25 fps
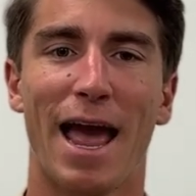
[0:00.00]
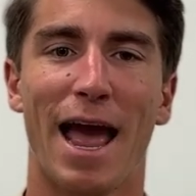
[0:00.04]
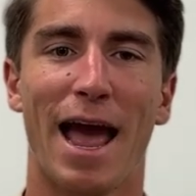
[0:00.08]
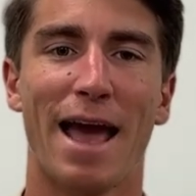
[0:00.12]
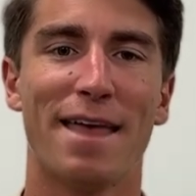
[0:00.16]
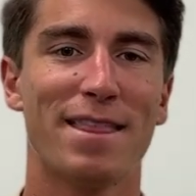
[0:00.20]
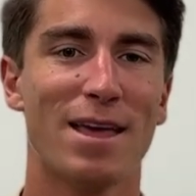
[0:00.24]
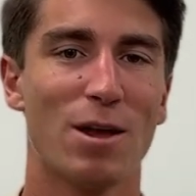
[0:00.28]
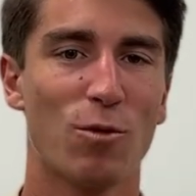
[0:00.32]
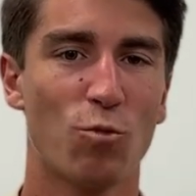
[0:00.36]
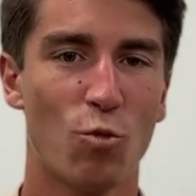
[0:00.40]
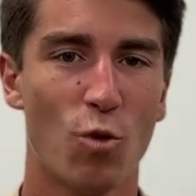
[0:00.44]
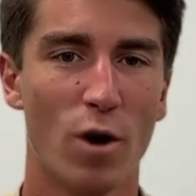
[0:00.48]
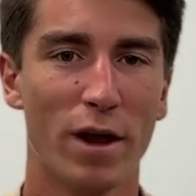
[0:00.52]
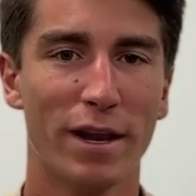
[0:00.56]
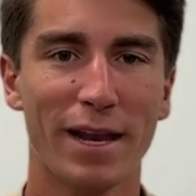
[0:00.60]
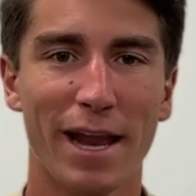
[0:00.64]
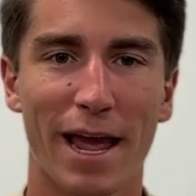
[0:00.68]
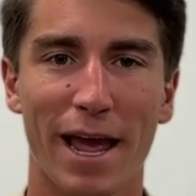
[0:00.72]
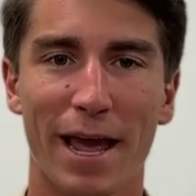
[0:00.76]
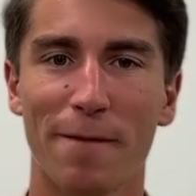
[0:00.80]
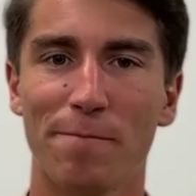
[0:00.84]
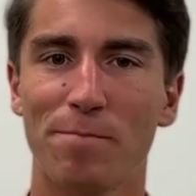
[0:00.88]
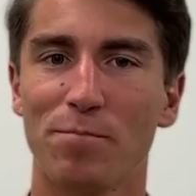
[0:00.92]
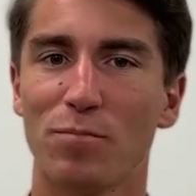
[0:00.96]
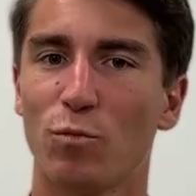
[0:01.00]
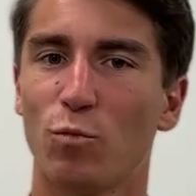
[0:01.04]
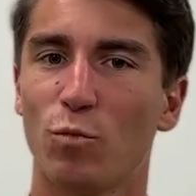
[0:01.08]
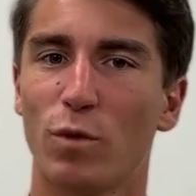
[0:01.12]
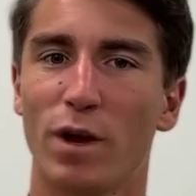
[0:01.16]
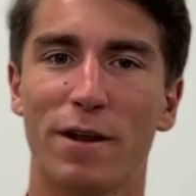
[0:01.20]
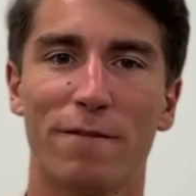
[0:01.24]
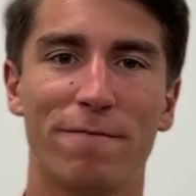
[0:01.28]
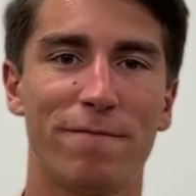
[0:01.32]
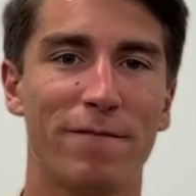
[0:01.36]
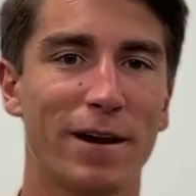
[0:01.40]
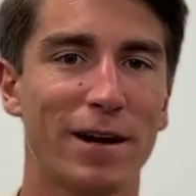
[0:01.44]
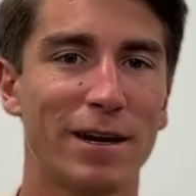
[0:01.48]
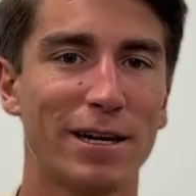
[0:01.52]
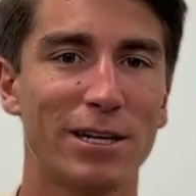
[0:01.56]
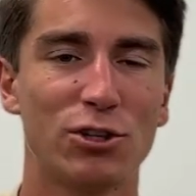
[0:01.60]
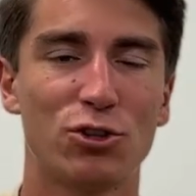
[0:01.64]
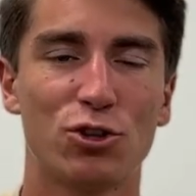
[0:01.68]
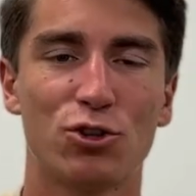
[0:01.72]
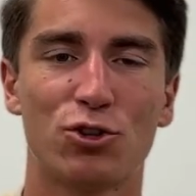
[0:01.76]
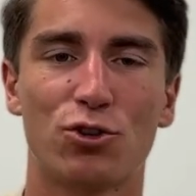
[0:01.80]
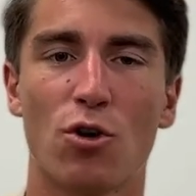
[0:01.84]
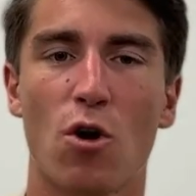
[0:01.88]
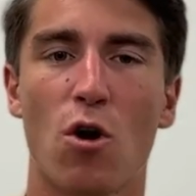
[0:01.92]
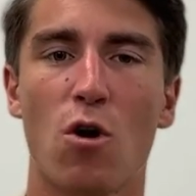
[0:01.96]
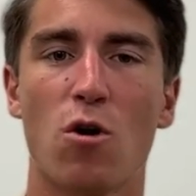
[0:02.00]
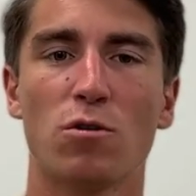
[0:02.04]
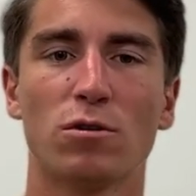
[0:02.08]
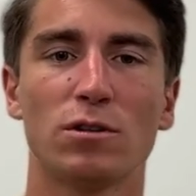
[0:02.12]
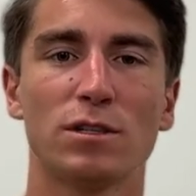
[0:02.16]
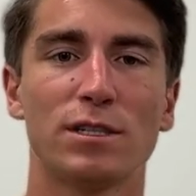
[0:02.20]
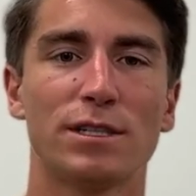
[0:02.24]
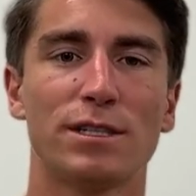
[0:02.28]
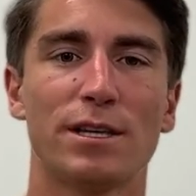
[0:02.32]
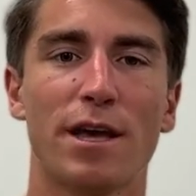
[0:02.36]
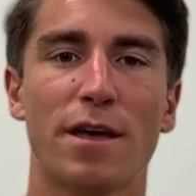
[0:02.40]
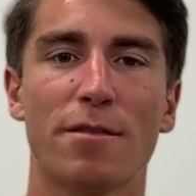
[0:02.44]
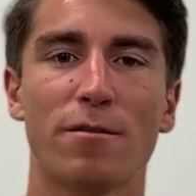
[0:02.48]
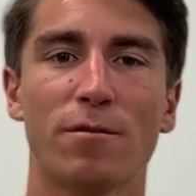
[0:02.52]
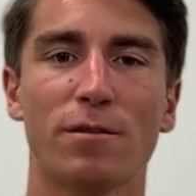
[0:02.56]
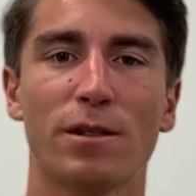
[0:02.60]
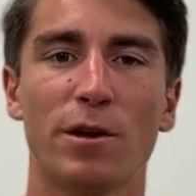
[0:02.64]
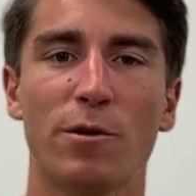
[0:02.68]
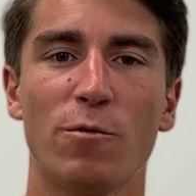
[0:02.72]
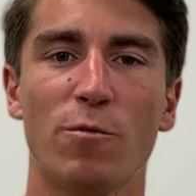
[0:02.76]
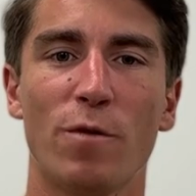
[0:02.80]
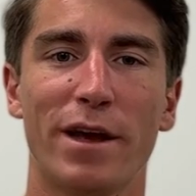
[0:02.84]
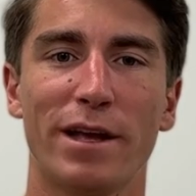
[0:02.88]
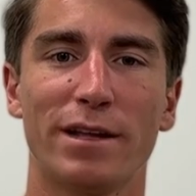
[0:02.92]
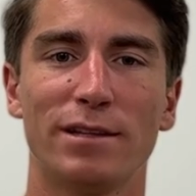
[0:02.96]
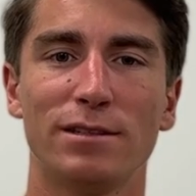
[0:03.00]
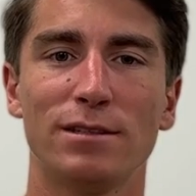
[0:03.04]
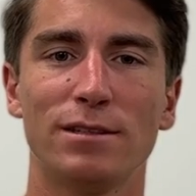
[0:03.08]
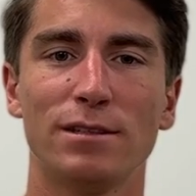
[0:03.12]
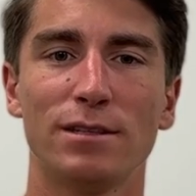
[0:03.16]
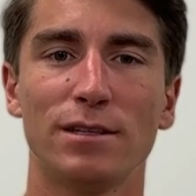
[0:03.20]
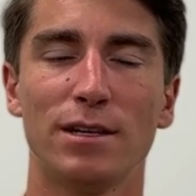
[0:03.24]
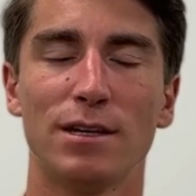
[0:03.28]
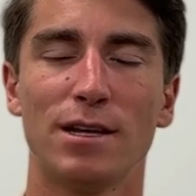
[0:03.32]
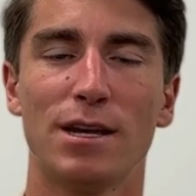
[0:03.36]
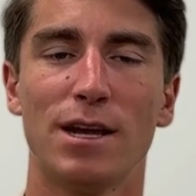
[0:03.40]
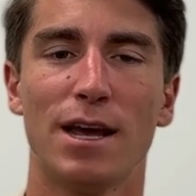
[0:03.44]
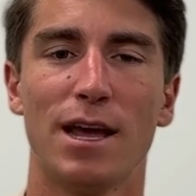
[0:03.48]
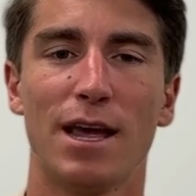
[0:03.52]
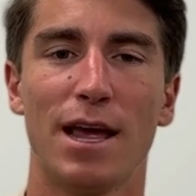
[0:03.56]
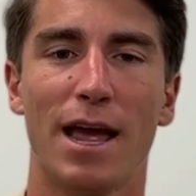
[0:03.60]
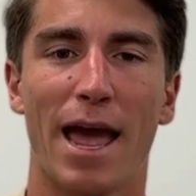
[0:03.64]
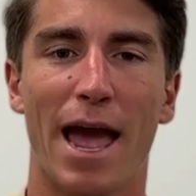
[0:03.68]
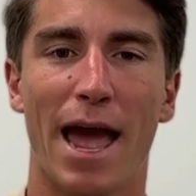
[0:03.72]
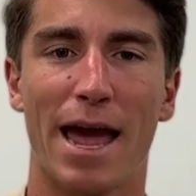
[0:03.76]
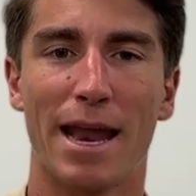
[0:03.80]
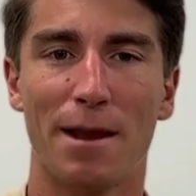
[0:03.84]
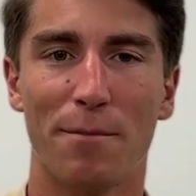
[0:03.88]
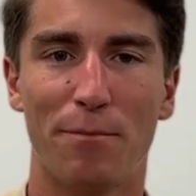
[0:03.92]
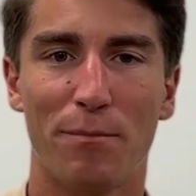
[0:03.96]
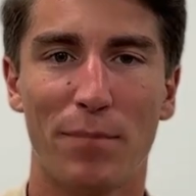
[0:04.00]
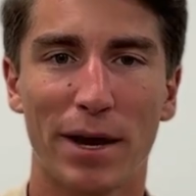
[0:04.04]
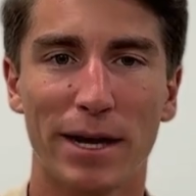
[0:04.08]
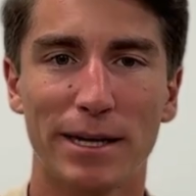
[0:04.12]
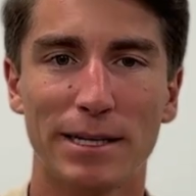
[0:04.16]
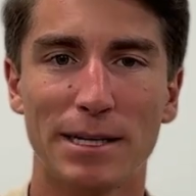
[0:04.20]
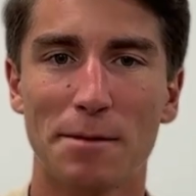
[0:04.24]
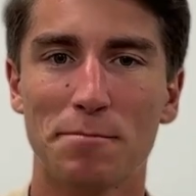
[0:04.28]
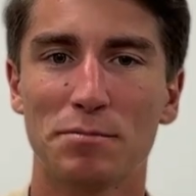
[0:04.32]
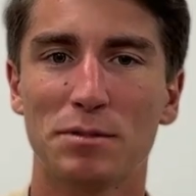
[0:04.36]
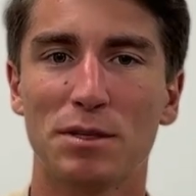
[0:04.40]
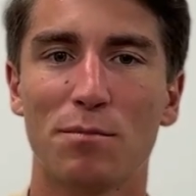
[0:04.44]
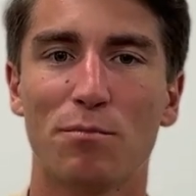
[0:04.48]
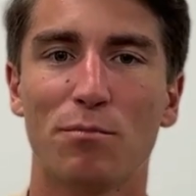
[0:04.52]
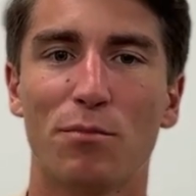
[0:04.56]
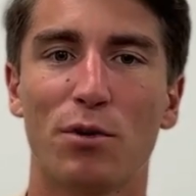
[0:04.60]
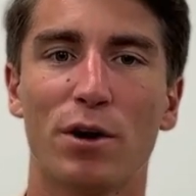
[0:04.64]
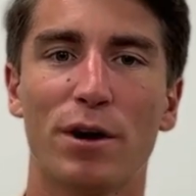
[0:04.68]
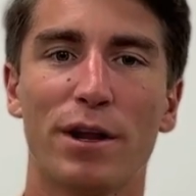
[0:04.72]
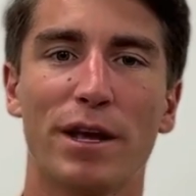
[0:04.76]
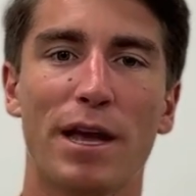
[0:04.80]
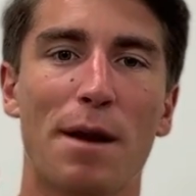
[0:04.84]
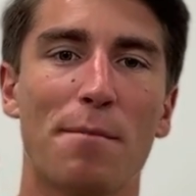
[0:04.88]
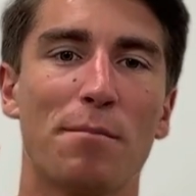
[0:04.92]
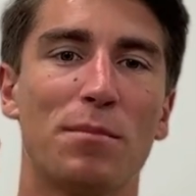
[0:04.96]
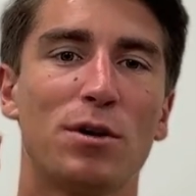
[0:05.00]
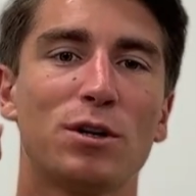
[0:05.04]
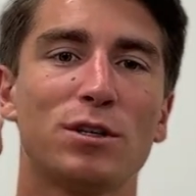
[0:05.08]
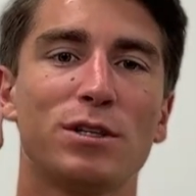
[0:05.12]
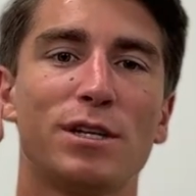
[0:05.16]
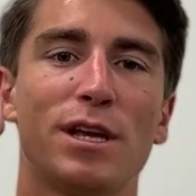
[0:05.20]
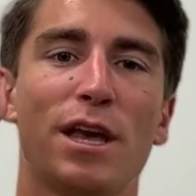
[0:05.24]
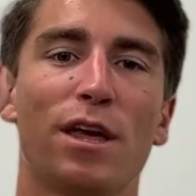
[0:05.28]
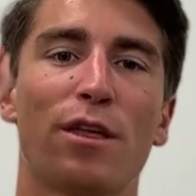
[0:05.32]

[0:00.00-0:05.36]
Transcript: And then one day we had very strong southerly winds and it picked up some burning embers.